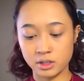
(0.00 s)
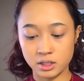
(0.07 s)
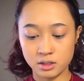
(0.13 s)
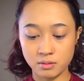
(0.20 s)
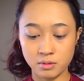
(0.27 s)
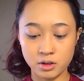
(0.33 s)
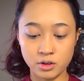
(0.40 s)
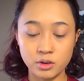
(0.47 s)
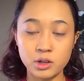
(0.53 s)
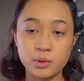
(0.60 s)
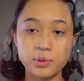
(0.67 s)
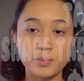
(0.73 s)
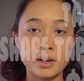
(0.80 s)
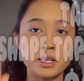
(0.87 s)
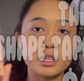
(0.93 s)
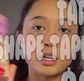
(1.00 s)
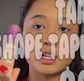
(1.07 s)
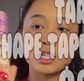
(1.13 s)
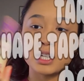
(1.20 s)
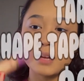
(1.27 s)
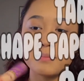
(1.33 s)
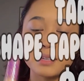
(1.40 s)
next I'm gonna go in with my
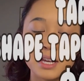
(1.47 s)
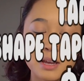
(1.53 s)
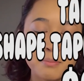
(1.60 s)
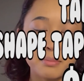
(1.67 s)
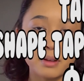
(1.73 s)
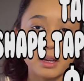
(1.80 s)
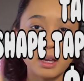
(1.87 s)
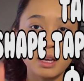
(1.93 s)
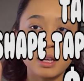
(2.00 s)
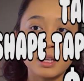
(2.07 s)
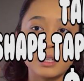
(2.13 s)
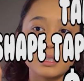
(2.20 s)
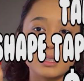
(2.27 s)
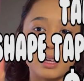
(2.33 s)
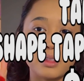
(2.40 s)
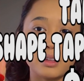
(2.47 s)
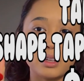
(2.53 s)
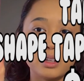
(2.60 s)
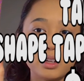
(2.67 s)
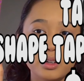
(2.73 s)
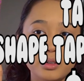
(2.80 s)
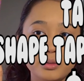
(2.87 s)
Tarte Shape Tape. Nothing
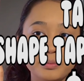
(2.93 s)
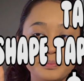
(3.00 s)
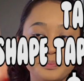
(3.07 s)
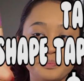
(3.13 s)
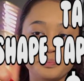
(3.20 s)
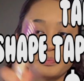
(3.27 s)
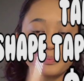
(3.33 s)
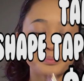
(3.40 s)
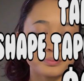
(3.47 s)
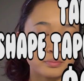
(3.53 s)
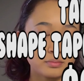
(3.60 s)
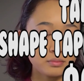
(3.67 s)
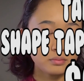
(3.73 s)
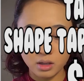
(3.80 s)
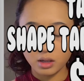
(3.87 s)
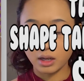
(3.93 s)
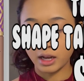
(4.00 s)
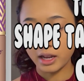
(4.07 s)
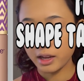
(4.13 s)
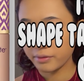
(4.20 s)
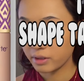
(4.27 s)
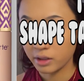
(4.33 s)
new. I
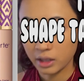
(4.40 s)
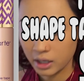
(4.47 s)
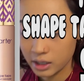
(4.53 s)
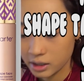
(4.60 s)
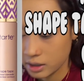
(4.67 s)
have a lot